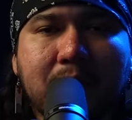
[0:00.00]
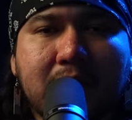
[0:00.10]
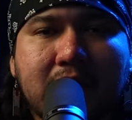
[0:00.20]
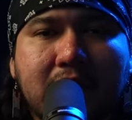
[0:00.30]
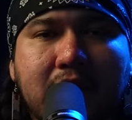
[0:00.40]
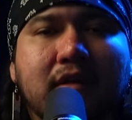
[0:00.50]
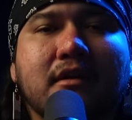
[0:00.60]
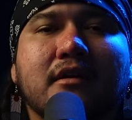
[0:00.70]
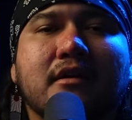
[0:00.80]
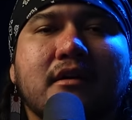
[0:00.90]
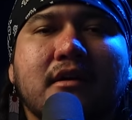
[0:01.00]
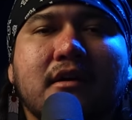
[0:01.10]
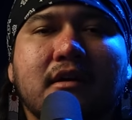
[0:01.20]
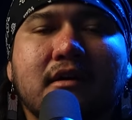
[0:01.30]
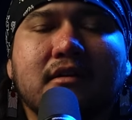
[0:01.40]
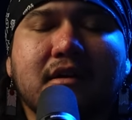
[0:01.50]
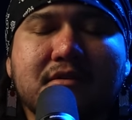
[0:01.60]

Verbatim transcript: But then, that